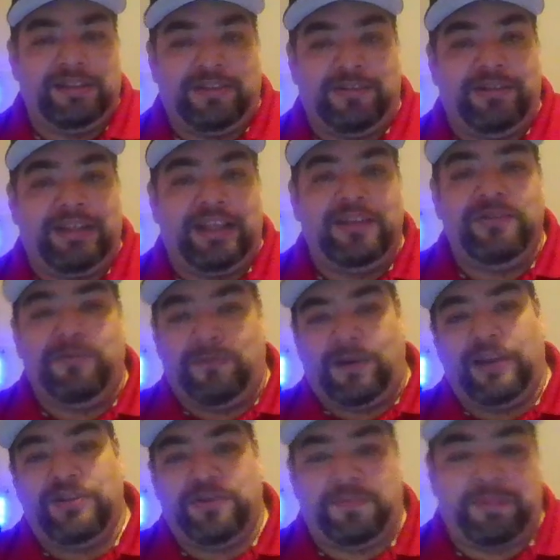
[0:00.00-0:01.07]
including that new
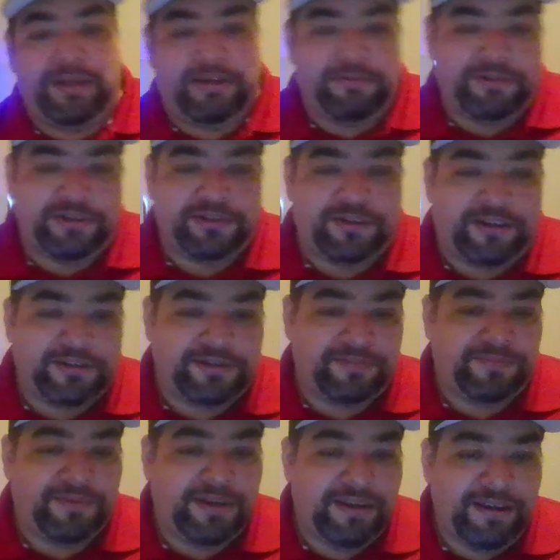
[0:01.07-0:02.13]
Raiju plane, which is
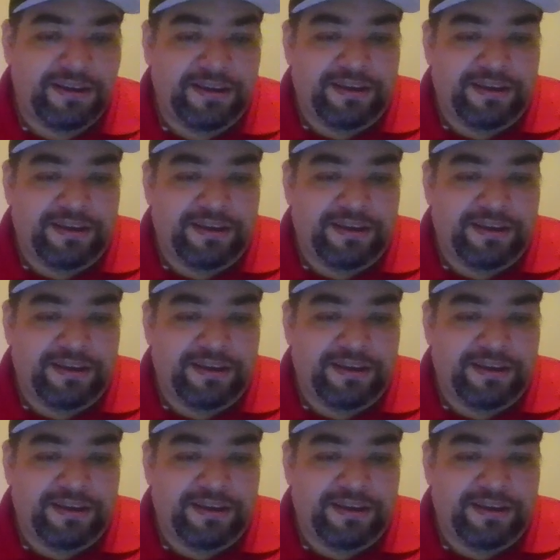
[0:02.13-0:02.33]
awesome.